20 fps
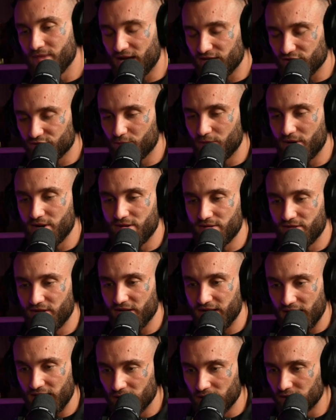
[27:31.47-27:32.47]
that's when the
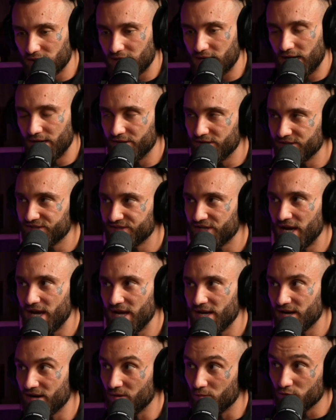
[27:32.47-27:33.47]
guilt kind of set
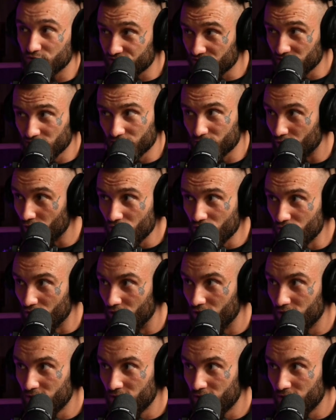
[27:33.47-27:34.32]
in and I was still young.